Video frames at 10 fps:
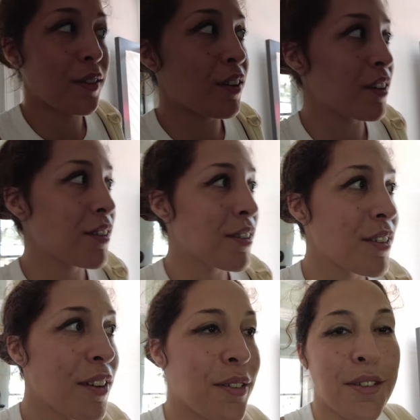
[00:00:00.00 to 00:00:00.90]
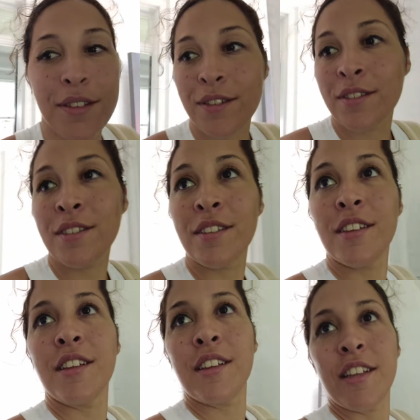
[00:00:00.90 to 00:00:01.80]
saw her ghost.
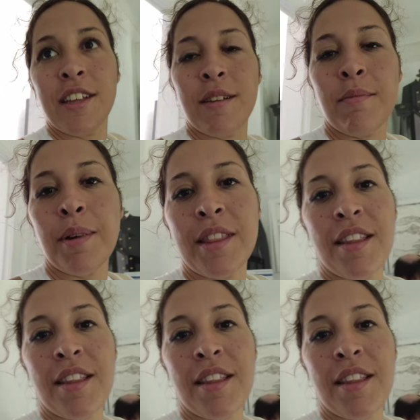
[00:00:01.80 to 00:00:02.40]
But